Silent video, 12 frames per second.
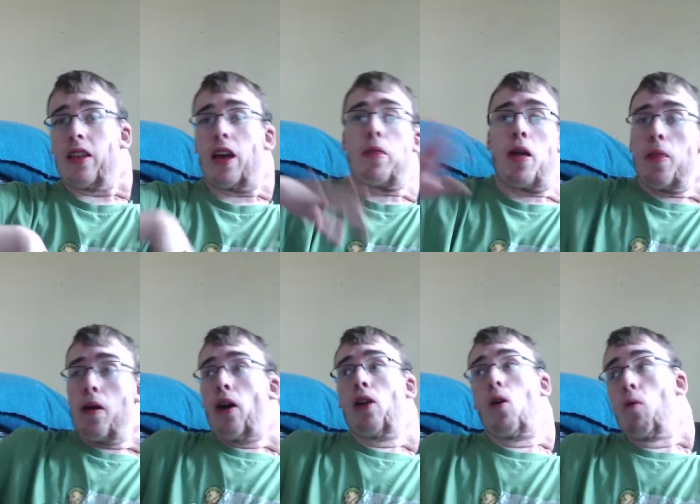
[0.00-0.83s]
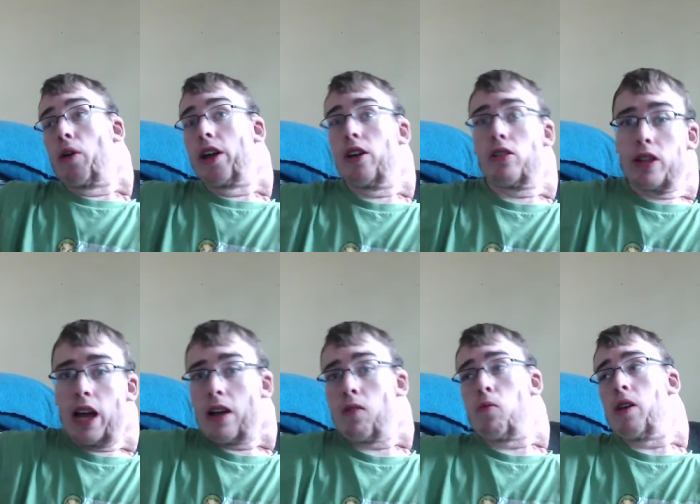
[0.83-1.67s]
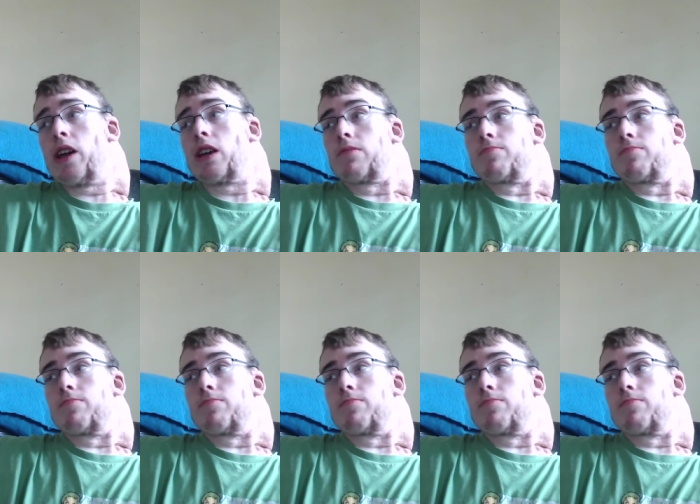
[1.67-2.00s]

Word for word: They may be a little weird next week.